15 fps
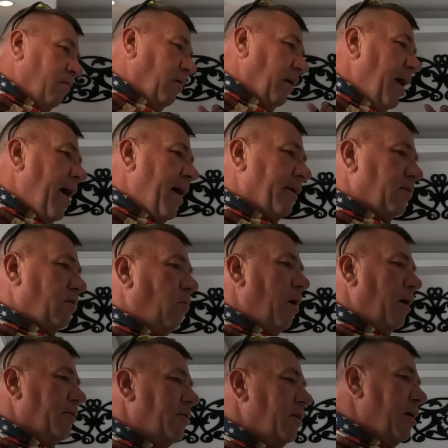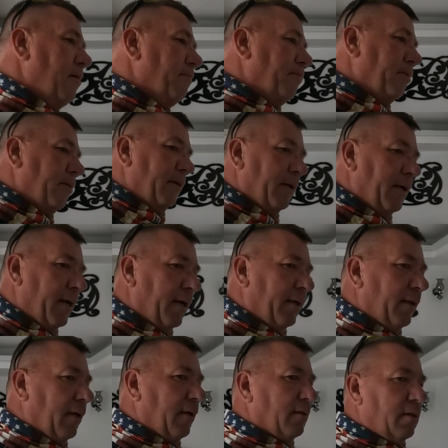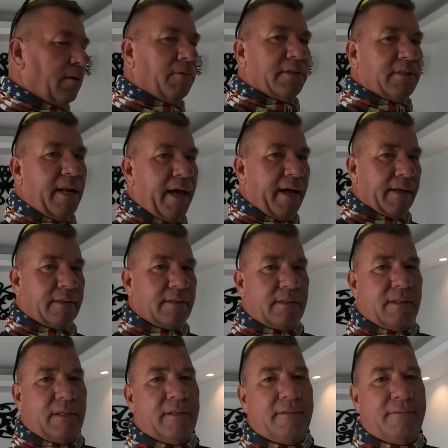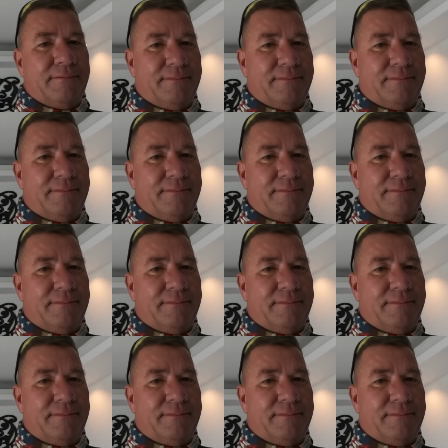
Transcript: relax, wash up, and uh, see what's next.